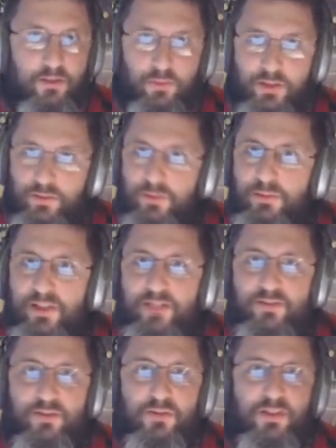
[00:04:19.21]
We
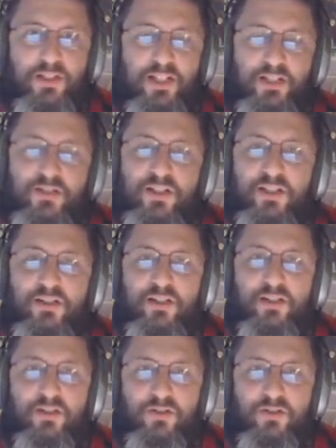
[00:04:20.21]
believe, we teach that